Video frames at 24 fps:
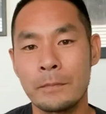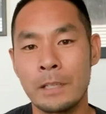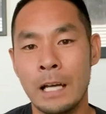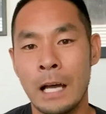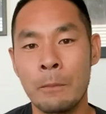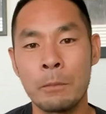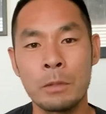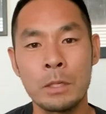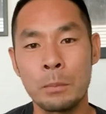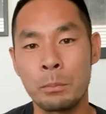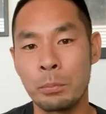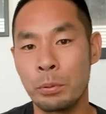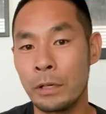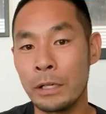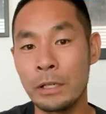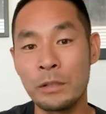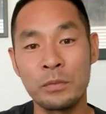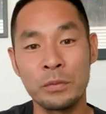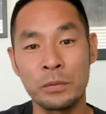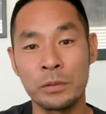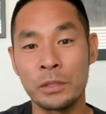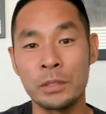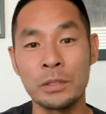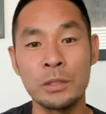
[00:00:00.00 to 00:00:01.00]
I'm going to pray
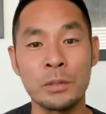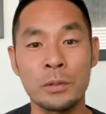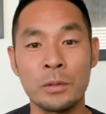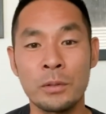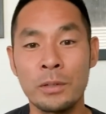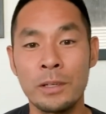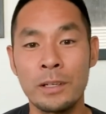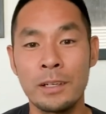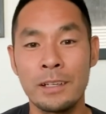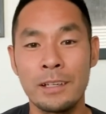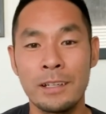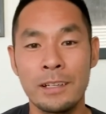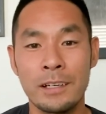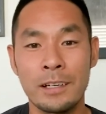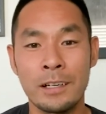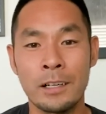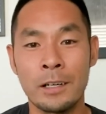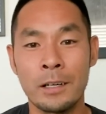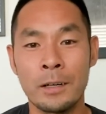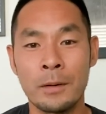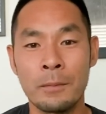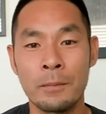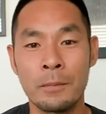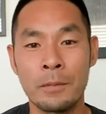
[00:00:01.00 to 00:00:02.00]
for you
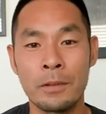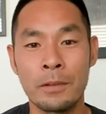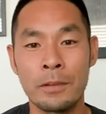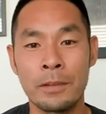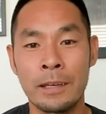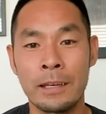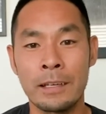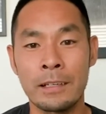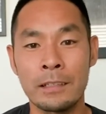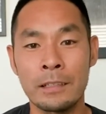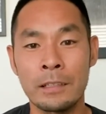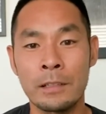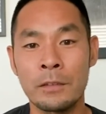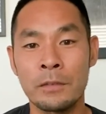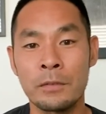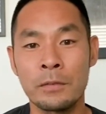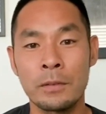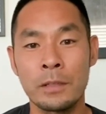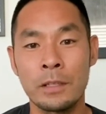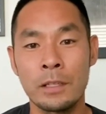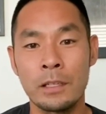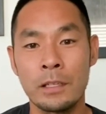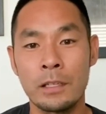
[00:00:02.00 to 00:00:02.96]
um, that if